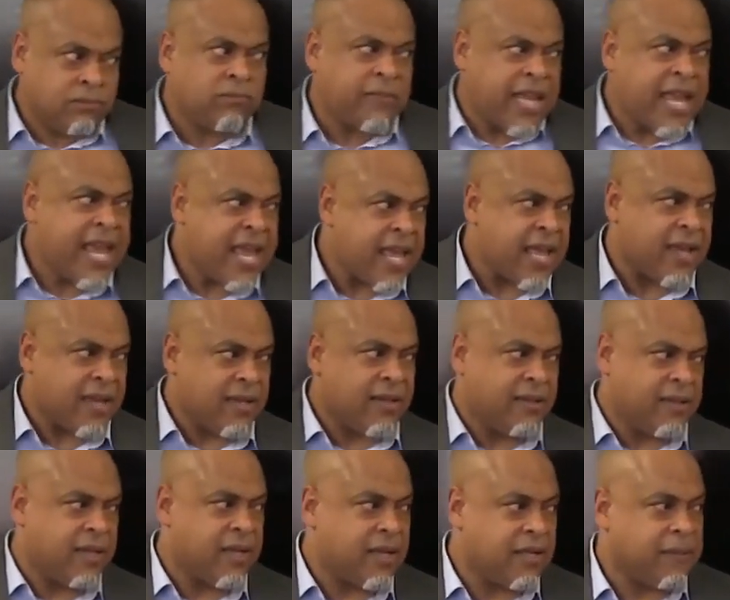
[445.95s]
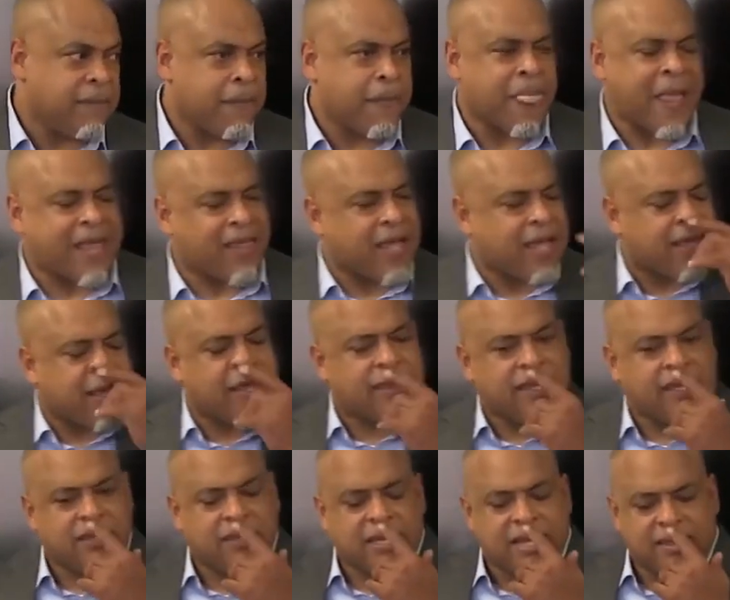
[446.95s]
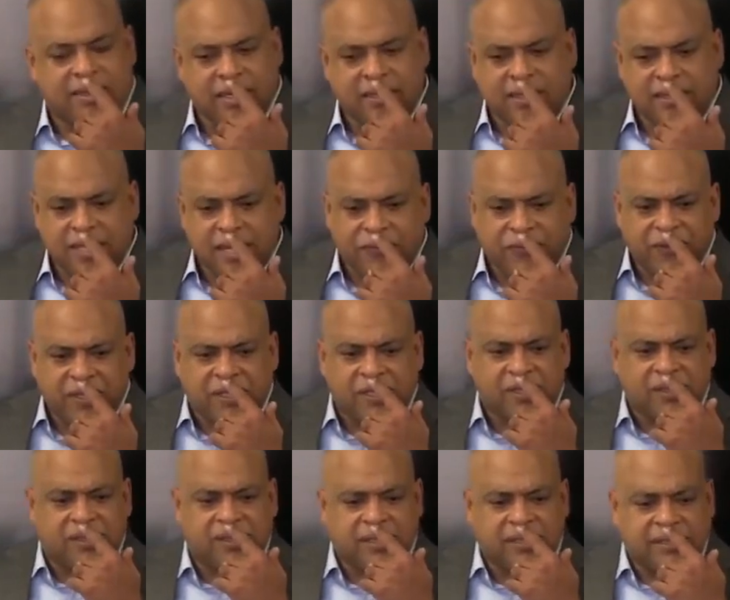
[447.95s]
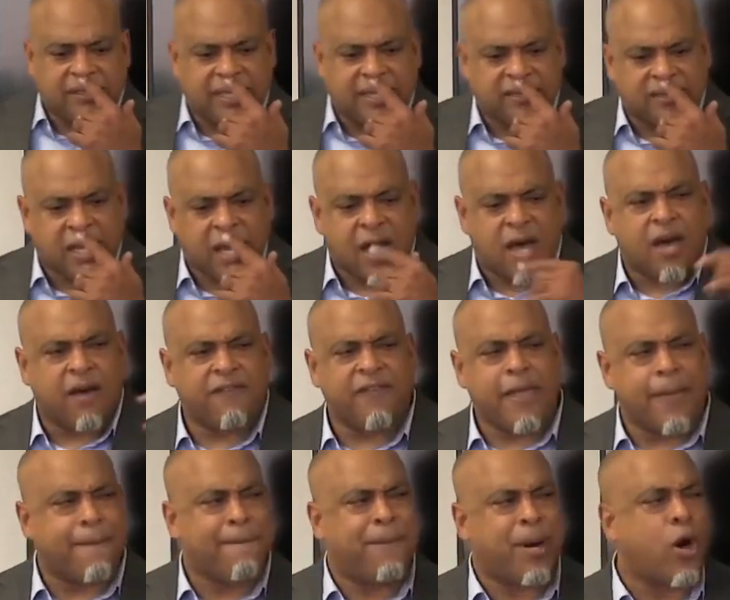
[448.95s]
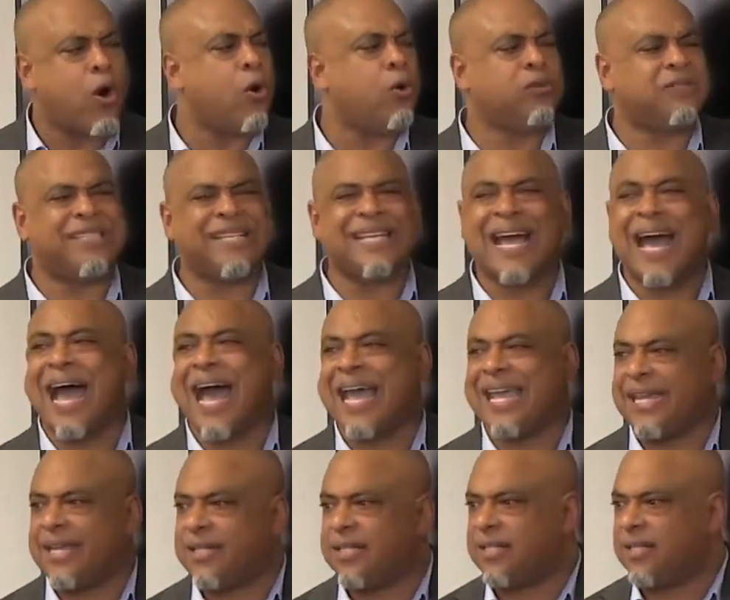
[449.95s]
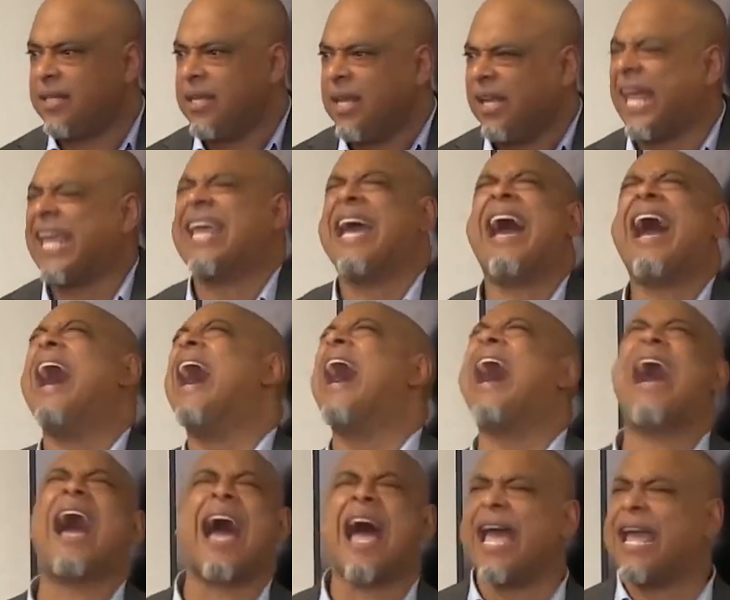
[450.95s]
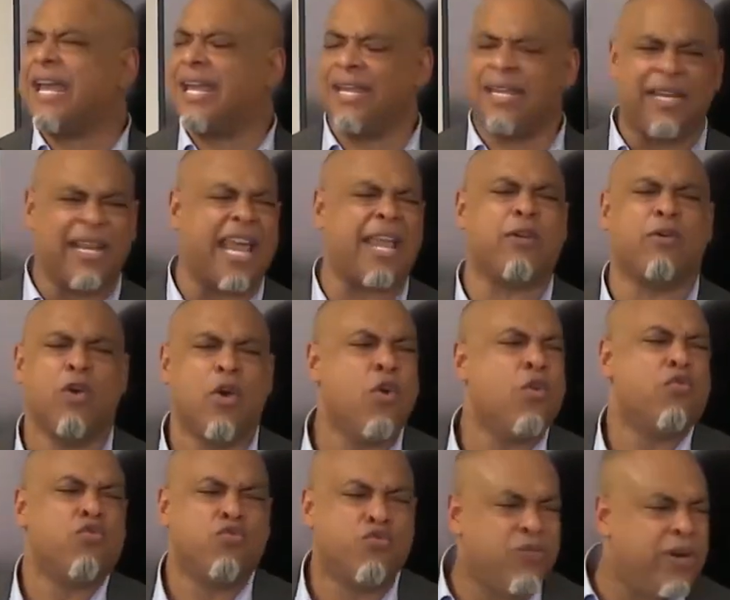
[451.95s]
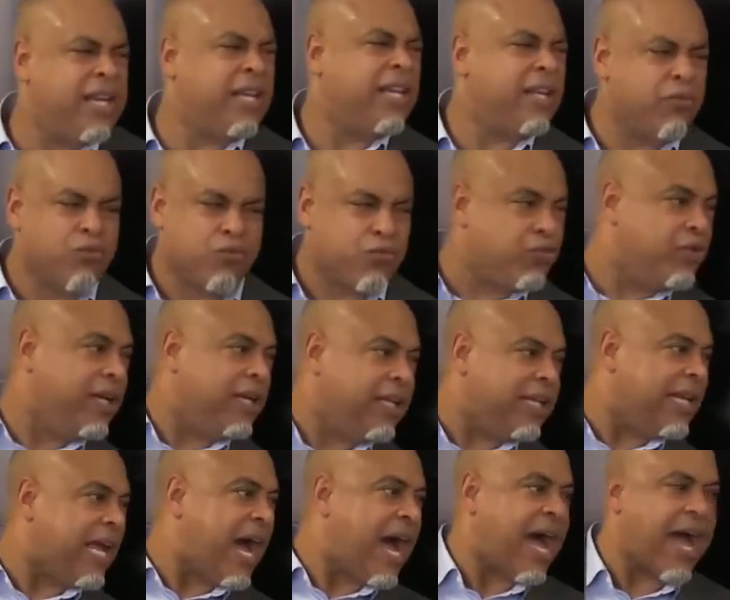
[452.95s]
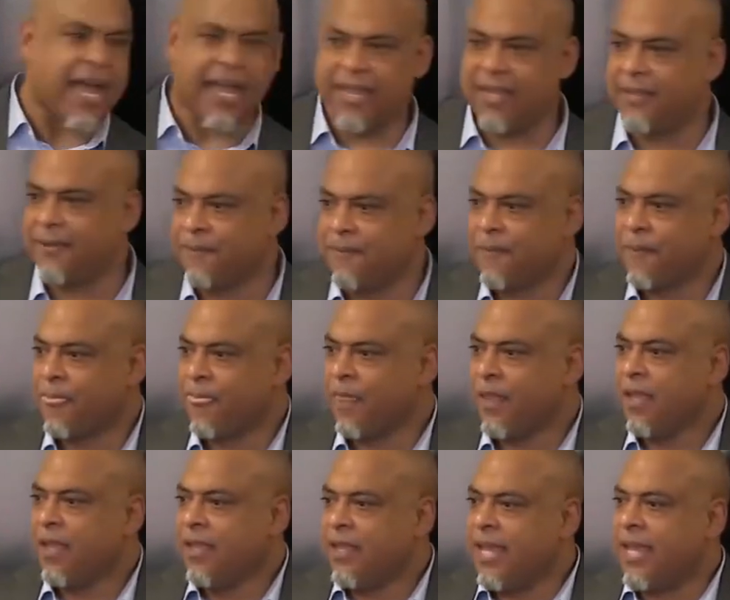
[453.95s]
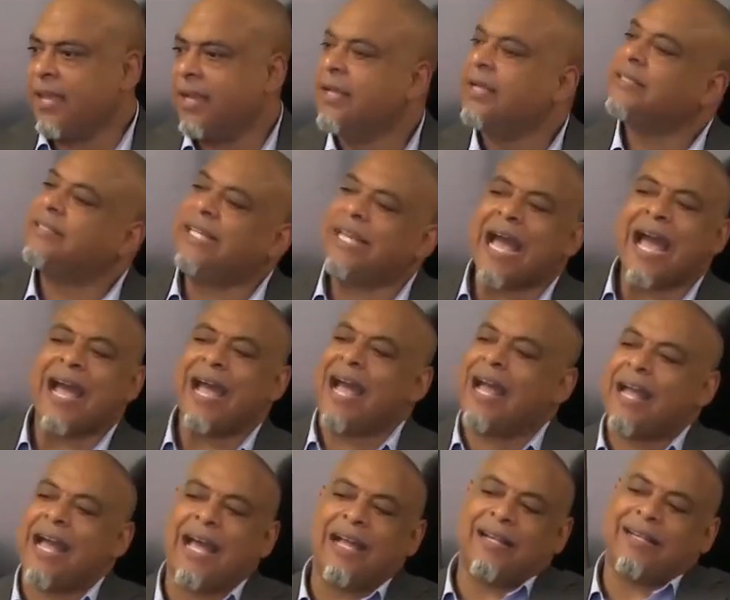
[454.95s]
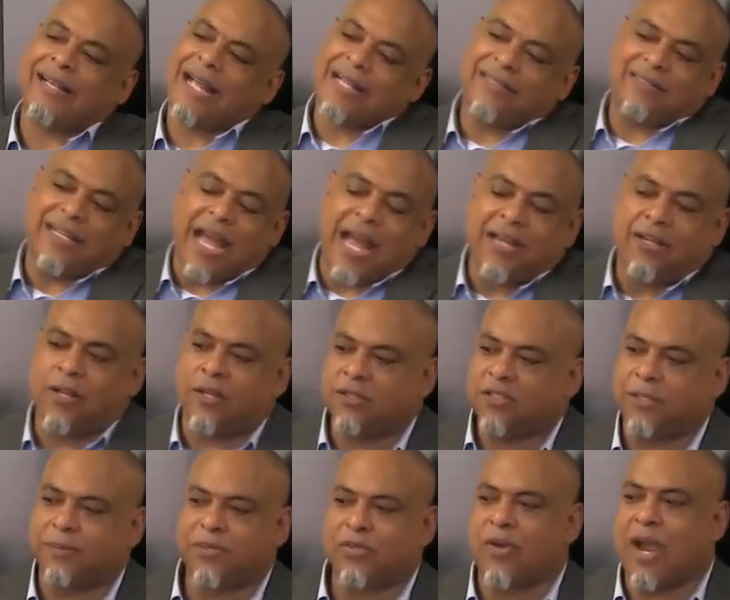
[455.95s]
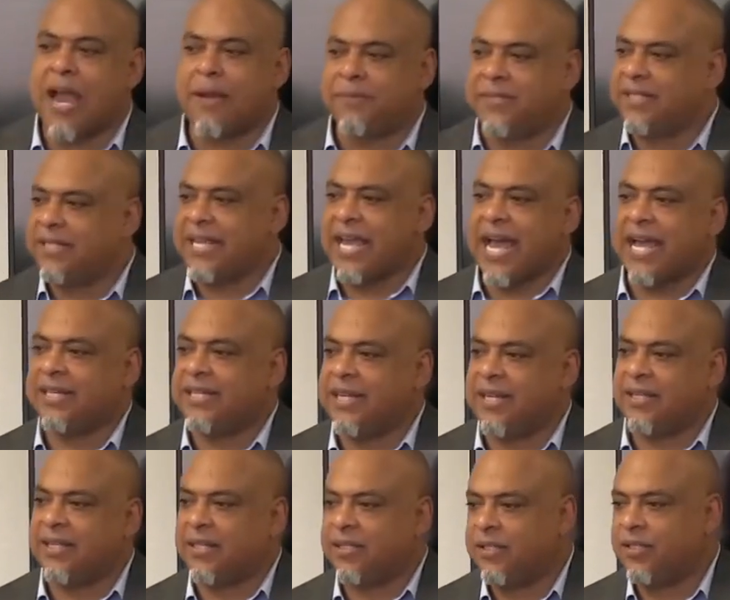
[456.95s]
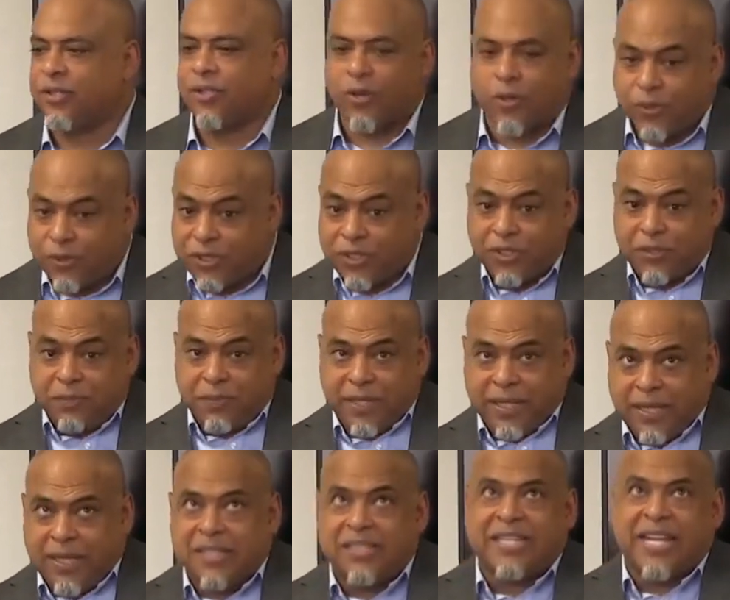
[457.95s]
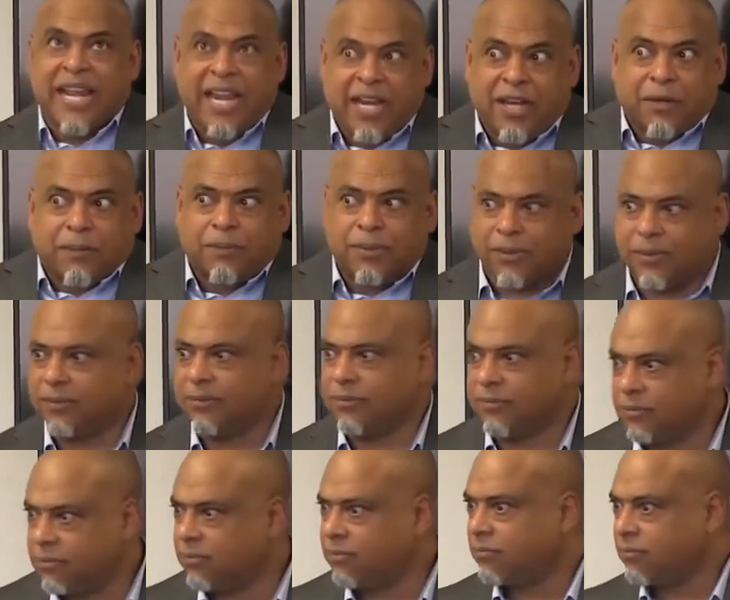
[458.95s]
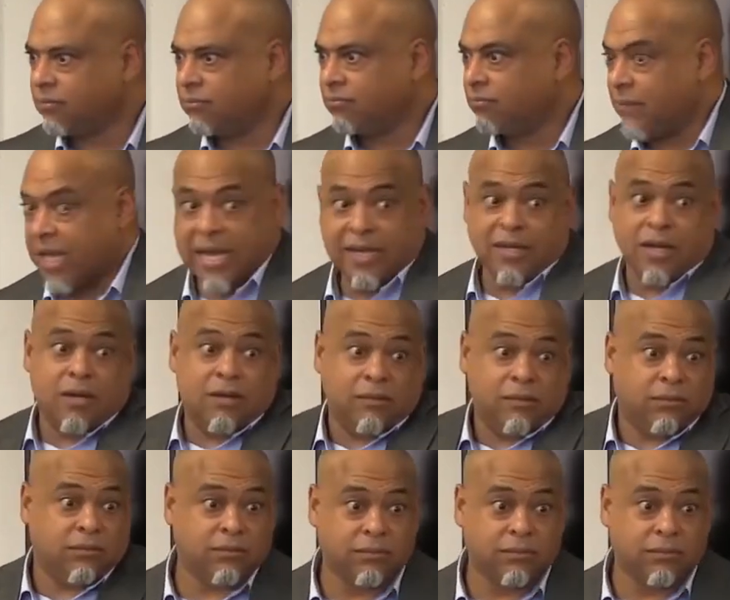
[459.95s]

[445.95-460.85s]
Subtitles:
Yeah. I think the definition says of imposing height, like high, like really, really high. Yeah. See, I don't subscribe to the idea that your goals should be attainable. I don't.